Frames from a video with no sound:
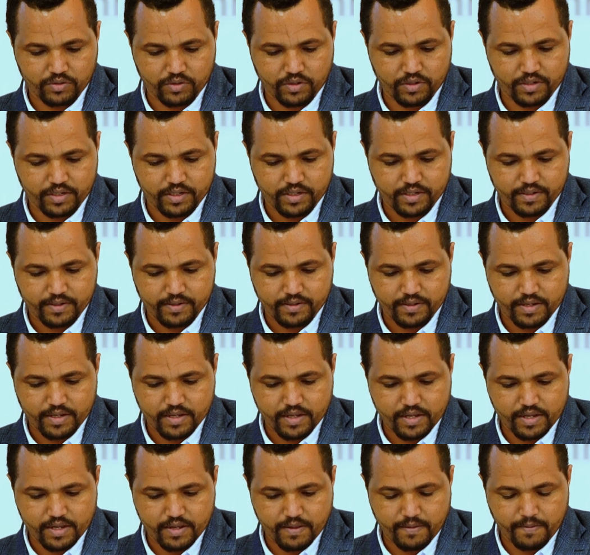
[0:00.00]
Dr.
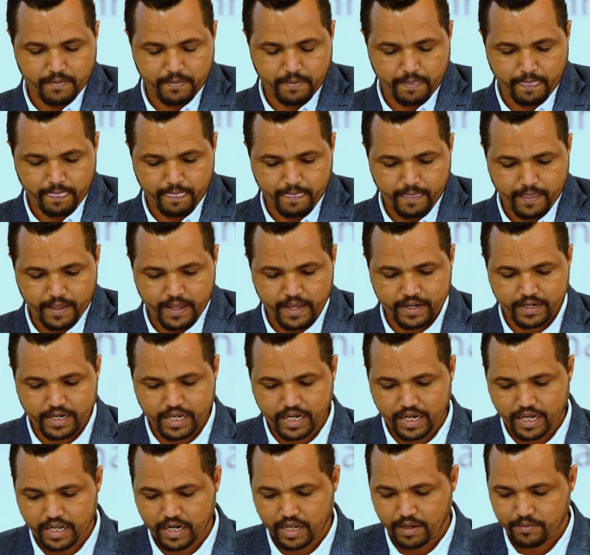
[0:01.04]

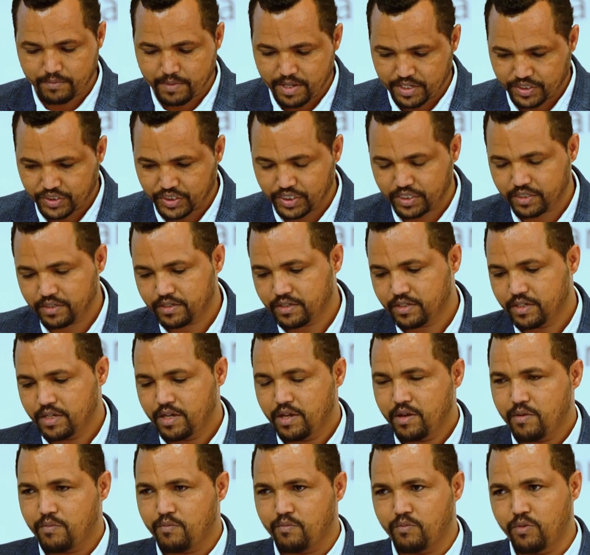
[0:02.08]
Ndegana mentioned,
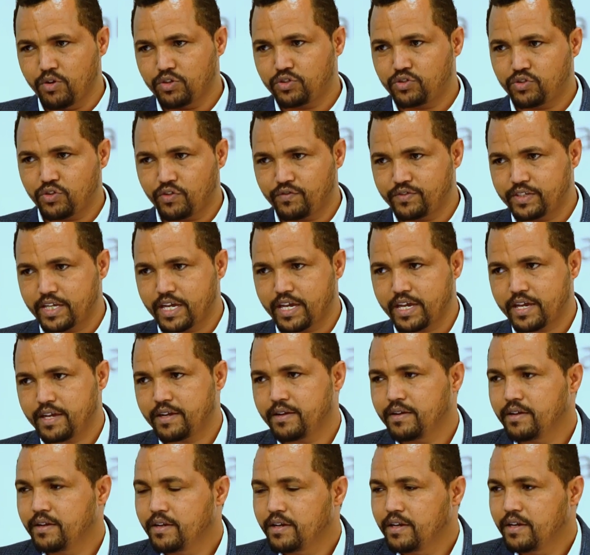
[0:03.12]
most of
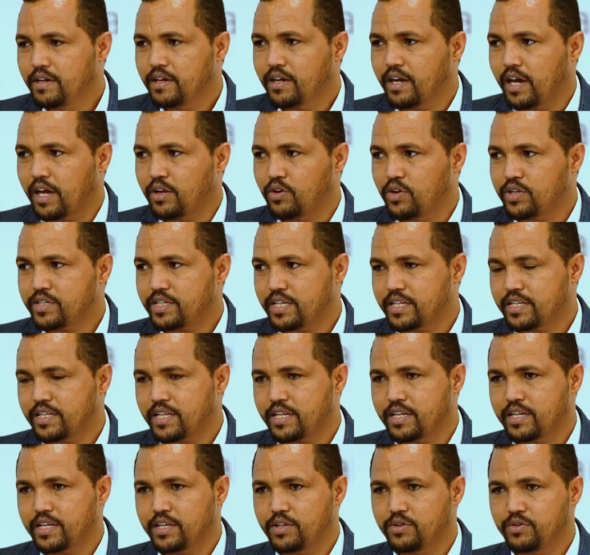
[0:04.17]
the adolescent
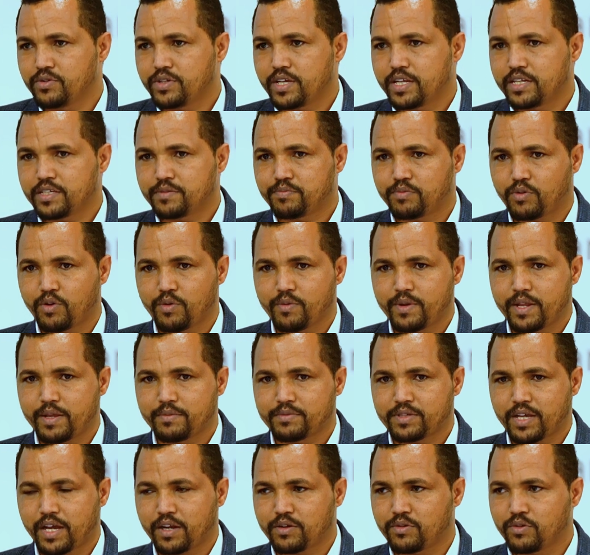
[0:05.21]
and the youth health
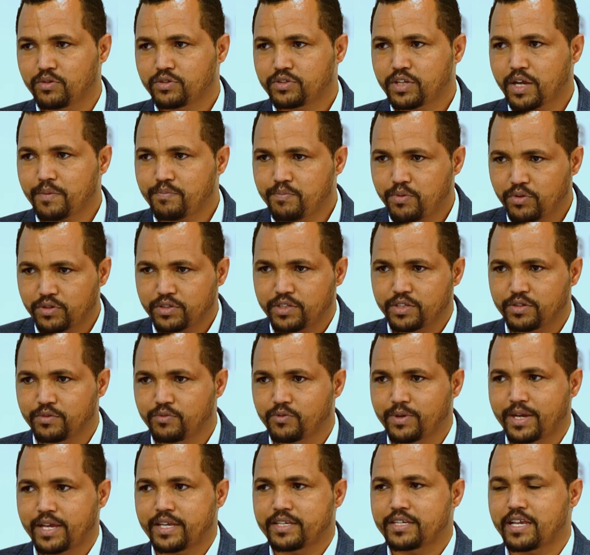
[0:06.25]
problems are not supported
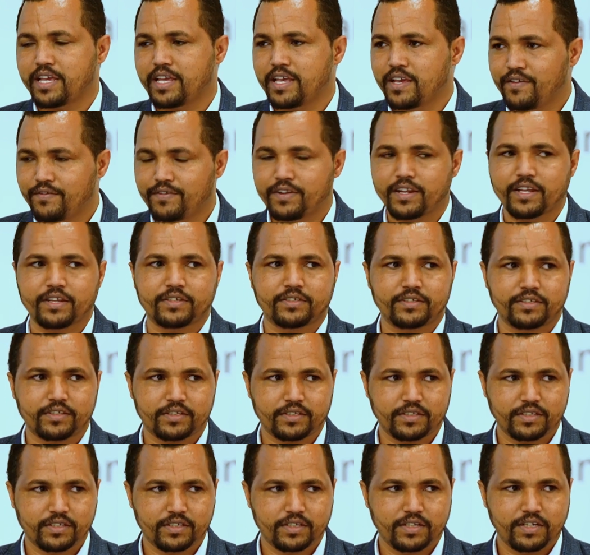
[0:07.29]
by the
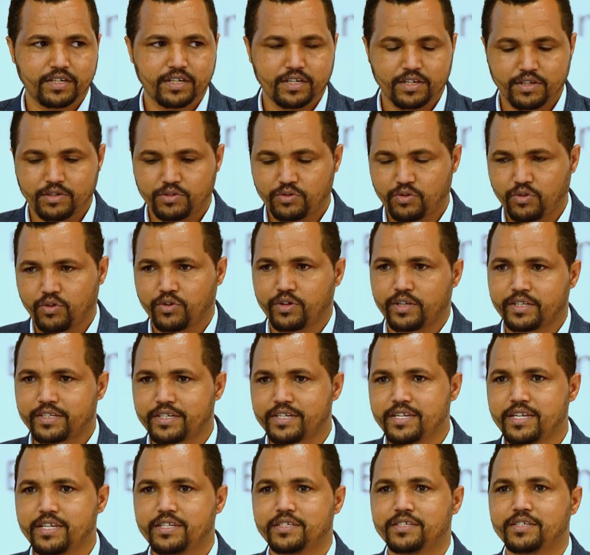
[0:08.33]
evidence. So it
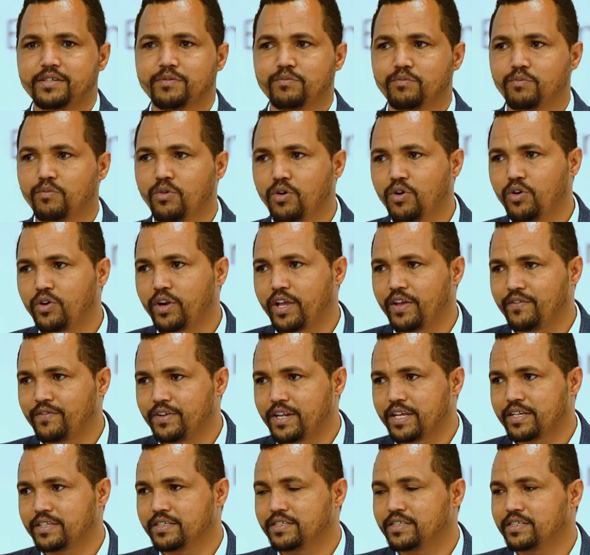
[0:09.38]
needs more
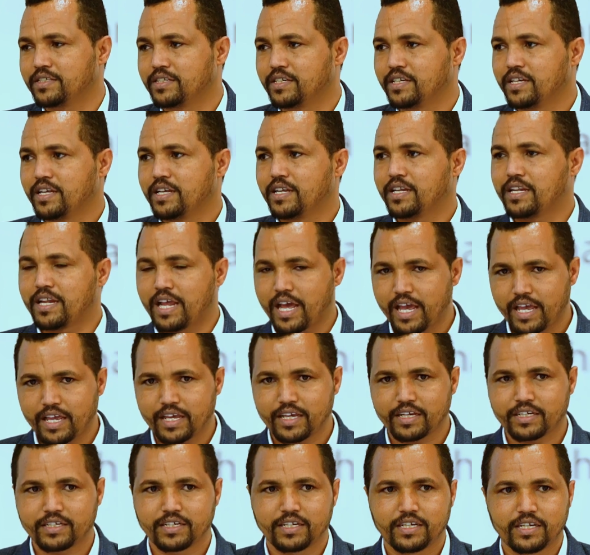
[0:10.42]
evidence,
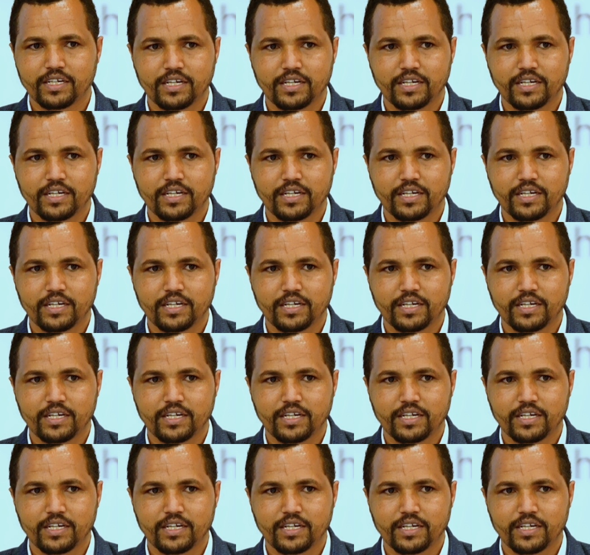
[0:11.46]
like